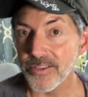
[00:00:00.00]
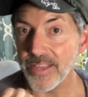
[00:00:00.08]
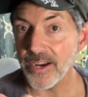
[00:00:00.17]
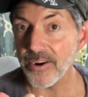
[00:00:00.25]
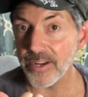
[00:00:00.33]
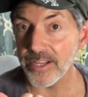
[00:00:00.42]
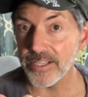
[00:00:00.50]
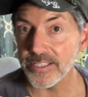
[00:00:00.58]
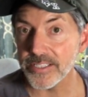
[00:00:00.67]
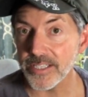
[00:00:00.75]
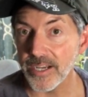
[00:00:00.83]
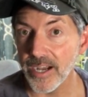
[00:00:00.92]
So there it
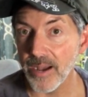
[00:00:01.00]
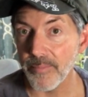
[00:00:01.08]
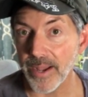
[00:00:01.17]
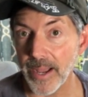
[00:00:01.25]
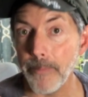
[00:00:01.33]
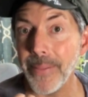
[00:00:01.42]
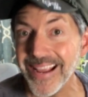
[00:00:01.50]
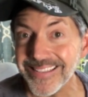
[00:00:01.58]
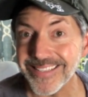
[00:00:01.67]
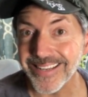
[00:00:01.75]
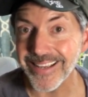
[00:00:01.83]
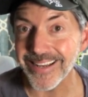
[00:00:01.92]
is. I
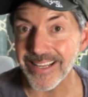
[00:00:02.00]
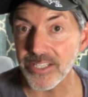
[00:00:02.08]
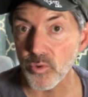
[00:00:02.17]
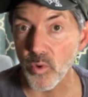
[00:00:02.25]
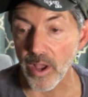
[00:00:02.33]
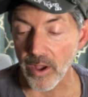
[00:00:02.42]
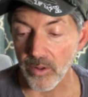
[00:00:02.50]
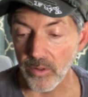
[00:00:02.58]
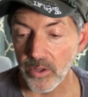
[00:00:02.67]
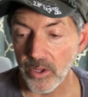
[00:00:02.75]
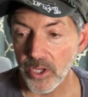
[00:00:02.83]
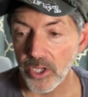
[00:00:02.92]
painted it as
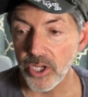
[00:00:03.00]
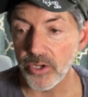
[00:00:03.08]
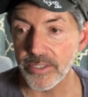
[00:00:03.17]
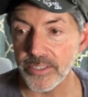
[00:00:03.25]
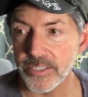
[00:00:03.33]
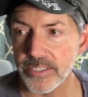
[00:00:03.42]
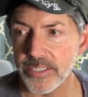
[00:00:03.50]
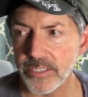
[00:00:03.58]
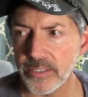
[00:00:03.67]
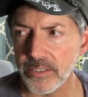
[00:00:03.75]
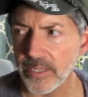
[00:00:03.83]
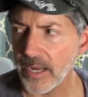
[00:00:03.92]
well. You can
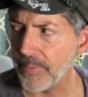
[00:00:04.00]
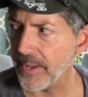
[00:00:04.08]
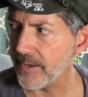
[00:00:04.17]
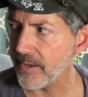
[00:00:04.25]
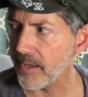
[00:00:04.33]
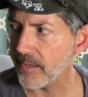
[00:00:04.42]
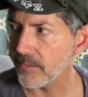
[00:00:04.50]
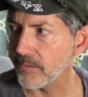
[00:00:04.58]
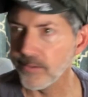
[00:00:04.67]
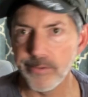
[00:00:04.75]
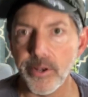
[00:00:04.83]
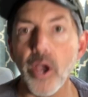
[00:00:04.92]
see, did I paint it
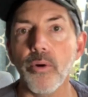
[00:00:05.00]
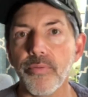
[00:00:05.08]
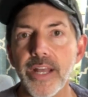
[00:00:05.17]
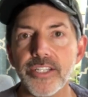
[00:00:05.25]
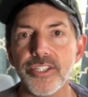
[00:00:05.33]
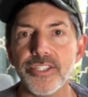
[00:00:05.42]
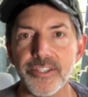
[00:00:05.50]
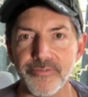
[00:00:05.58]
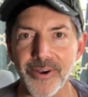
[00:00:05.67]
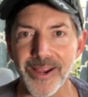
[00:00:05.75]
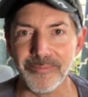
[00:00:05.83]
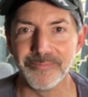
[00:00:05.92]
yet? No, that's
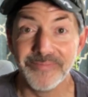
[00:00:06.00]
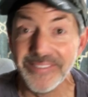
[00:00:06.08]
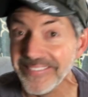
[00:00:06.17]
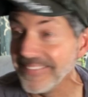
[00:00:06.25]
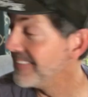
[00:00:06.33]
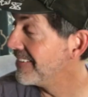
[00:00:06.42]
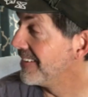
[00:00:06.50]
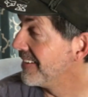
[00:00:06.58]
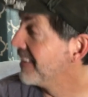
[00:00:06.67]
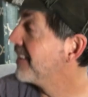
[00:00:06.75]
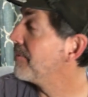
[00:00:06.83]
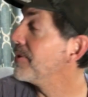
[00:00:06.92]
just the frame.
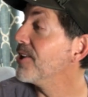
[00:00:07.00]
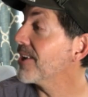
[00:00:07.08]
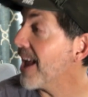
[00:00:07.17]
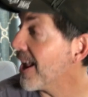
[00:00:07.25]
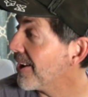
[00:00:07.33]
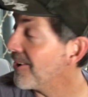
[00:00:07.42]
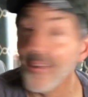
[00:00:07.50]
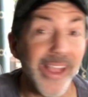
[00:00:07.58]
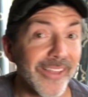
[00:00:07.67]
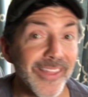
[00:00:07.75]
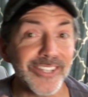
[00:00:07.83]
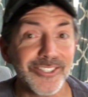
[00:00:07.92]
Let me look at it. Oh
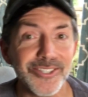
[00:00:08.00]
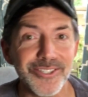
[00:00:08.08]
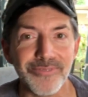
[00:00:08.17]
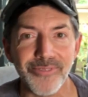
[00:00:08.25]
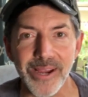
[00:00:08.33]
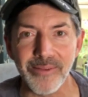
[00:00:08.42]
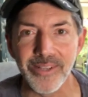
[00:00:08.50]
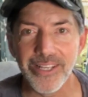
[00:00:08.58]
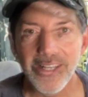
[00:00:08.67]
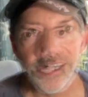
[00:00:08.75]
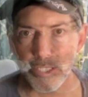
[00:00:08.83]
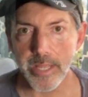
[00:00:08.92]
yeah, that's just the frame.
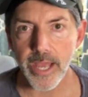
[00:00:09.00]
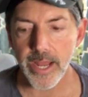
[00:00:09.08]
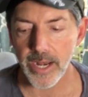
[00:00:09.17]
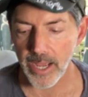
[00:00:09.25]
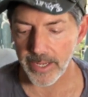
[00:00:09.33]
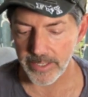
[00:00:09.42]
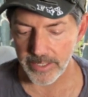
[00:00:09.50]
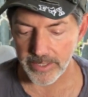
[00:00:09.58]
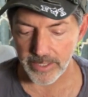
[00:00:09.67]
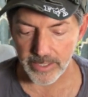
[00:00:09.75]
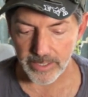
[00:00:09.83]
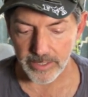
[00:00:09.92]
So then I
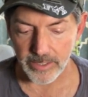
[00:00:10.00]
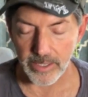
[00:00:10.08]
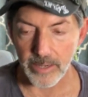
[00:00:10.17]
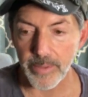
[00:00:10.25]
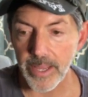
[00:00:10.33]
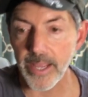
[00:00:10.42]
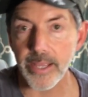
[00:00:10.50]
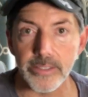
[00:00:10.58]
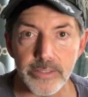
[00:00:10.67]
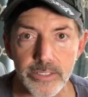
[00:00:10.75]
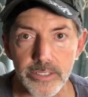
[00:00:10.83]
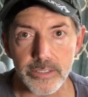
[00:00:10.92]
did the
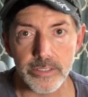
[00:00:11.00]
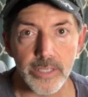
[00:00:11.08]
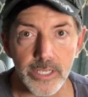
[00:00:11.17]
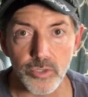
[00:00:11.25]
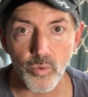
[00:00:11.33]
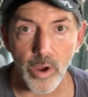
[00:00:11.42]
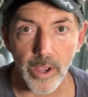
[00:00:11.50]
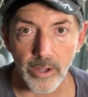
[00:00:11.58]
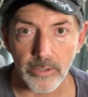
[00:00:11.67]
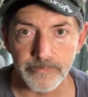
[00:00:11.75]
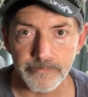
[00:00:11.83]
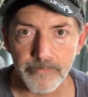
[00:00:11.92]
ends as
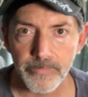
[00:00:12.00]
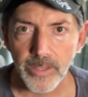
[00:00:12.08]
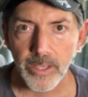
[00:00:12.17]
well.